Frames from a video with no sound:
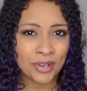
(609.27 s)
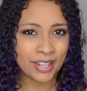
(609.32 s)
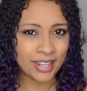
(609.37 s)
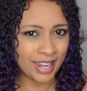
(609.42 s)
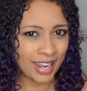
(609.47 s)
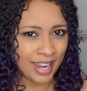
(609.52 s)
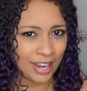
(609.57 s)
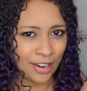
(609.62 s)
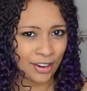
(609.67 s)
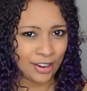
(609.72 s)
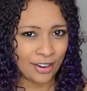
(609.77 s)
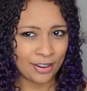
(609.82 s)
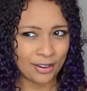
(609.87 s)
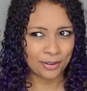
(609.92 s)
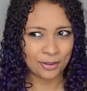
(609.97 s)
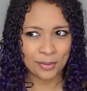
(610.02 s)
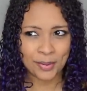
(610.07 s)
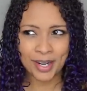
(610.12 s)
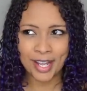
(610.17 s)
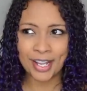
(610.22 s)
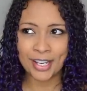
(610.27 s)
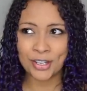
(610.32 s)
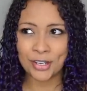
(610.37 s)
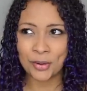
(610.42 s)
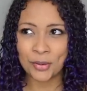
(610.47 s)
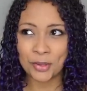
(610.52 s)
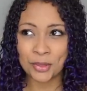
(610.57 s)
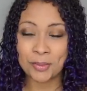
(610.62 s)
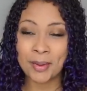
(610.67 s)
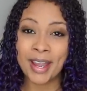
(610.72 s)
care what I
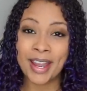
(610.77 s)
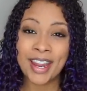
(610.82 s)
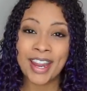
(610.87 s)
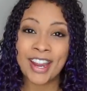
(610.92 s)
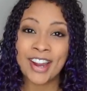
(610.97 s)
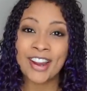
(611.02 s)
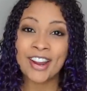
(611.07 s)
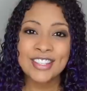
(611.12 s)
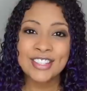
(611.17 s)
do with my hair.